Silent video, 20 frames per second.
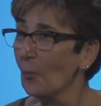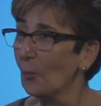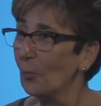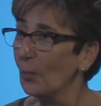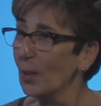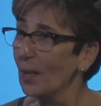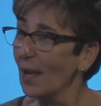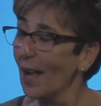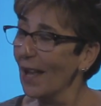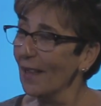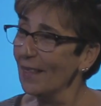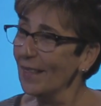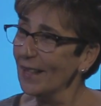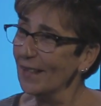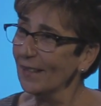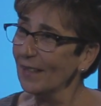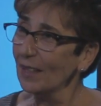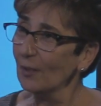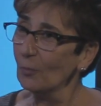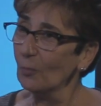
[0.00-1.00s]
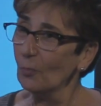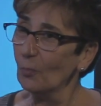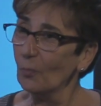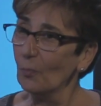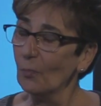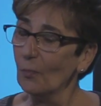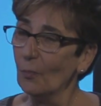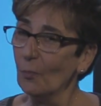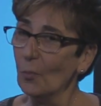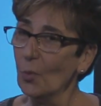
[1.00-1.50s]
But I think they're
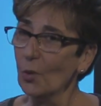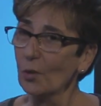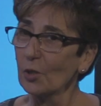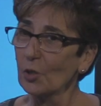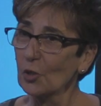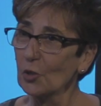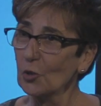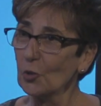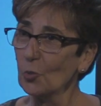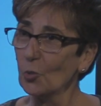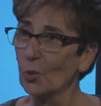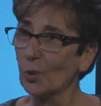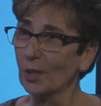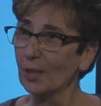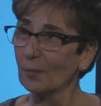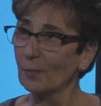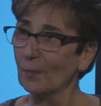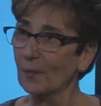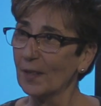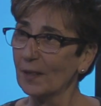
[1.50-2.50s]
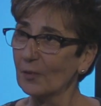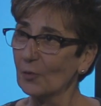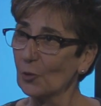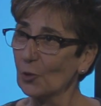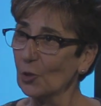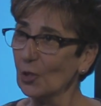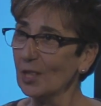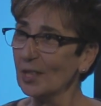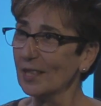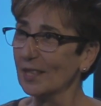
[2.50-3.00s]
more assured that
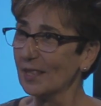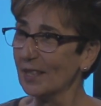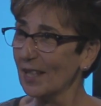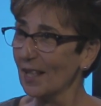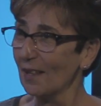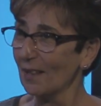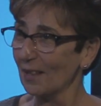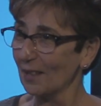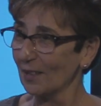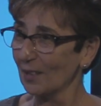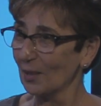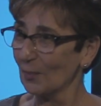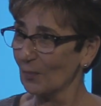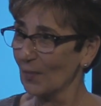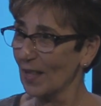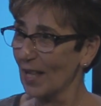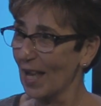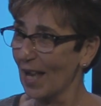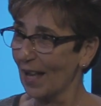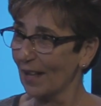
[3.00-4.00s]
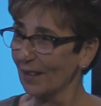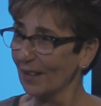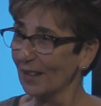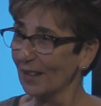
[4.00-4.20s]
she's telling them that.